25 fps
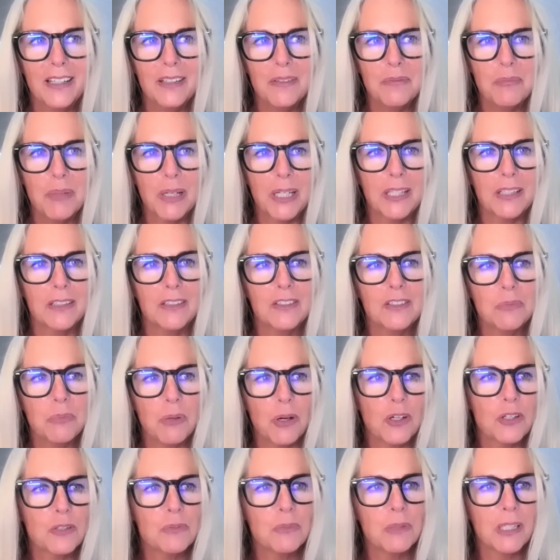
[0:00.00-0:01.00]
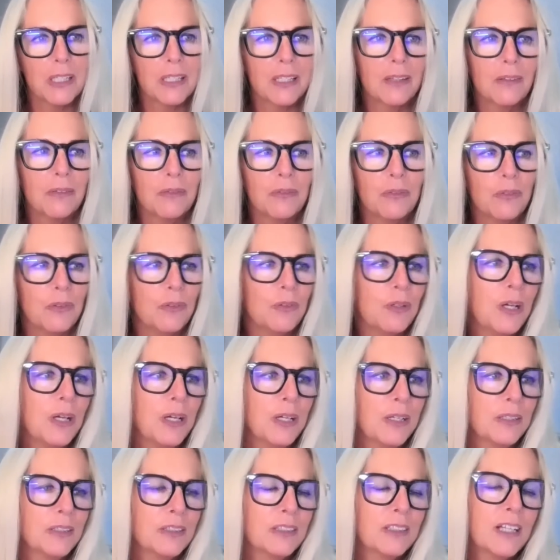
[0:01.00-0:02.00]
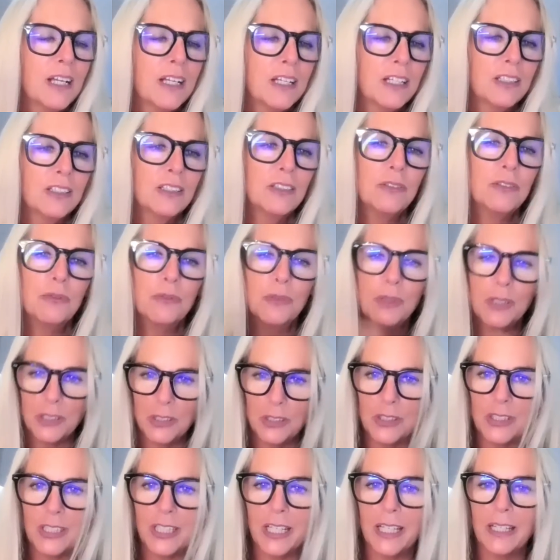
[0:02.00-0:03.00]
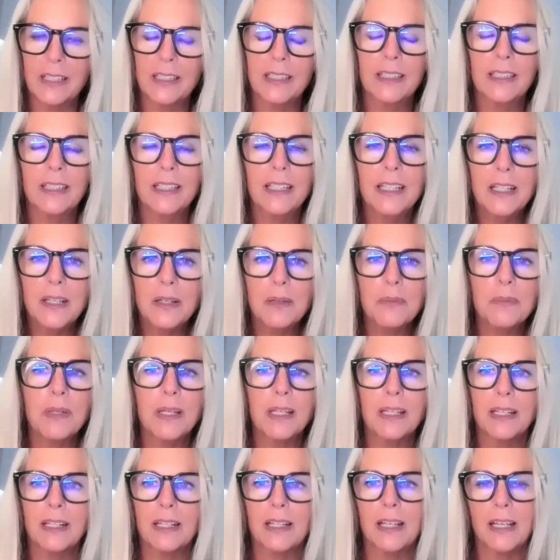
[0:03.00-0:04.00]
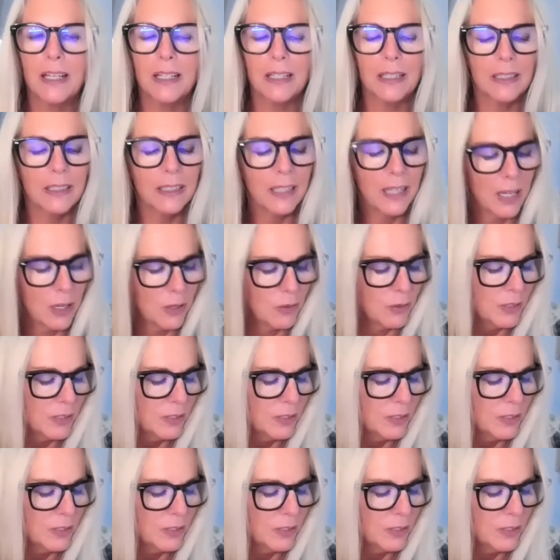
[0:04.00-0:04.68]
but it sparked me to kind of relook at him and how